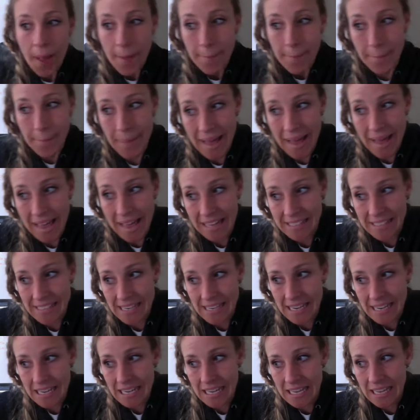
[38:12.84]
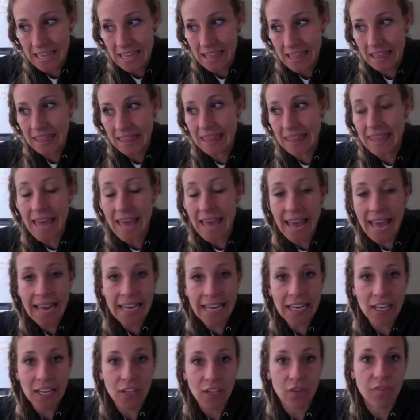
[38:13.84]
but
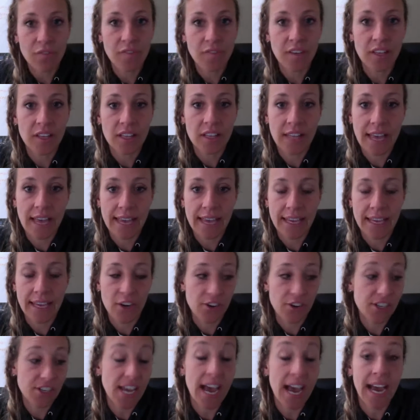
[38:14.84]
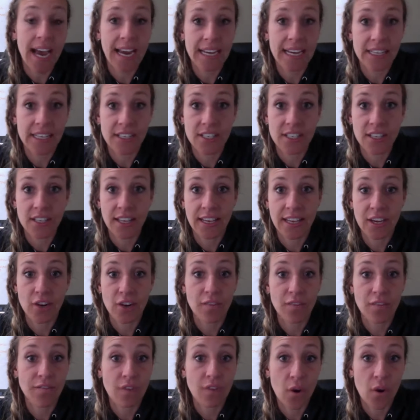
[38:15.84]
then you feel like you're tied to like your
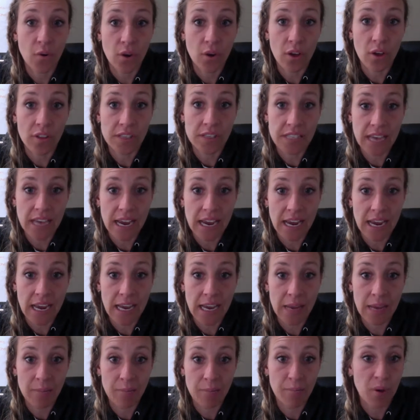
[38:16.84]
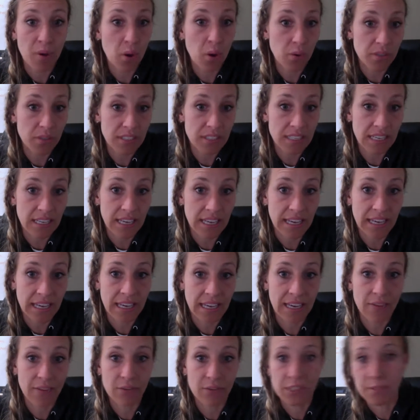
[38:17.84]
phone all the time,
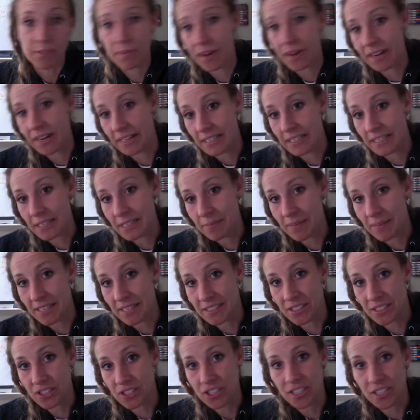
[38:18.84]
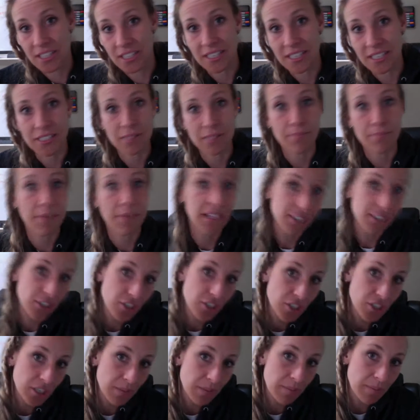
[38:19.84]
posting, responding to messages,
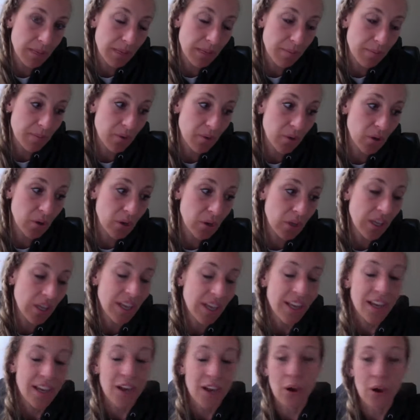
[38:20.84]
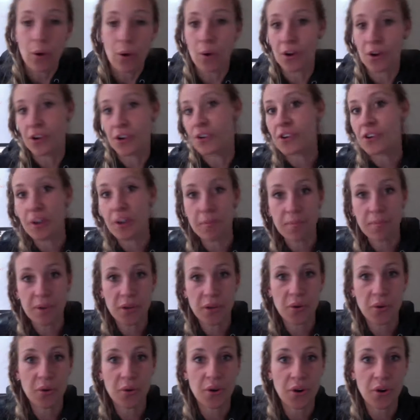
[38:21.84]
messaging people, or your
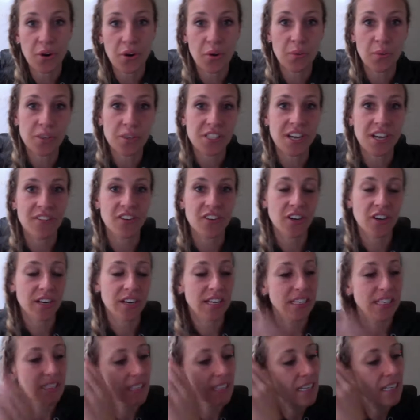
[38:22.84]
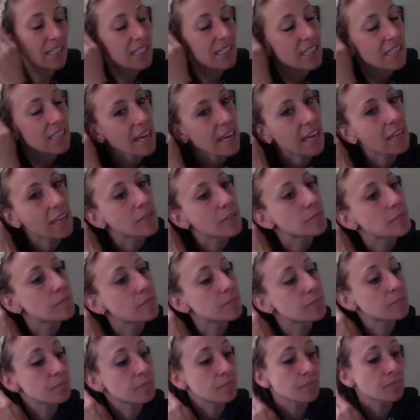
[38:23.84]
computer, whichever it is. And it's like,
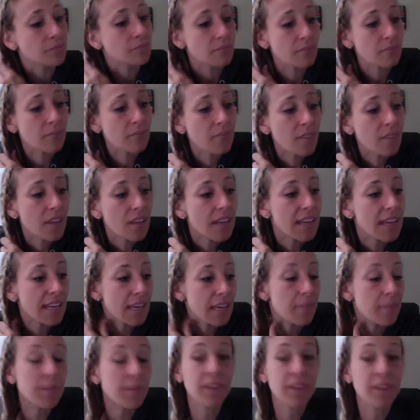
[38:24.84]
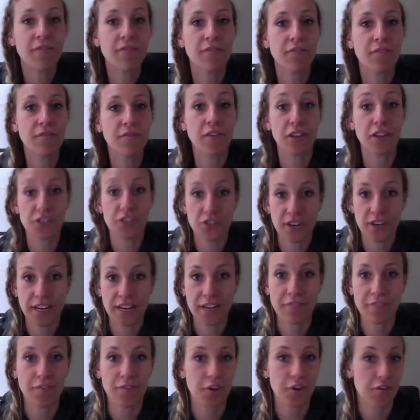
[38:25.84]
it can be
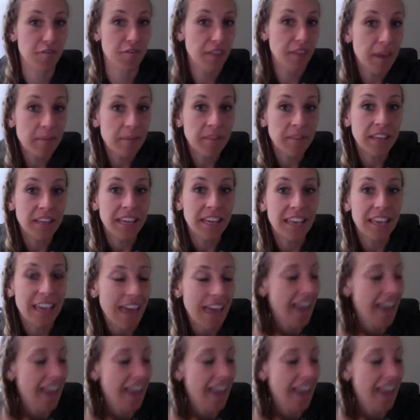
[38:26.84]
frustrating for your family.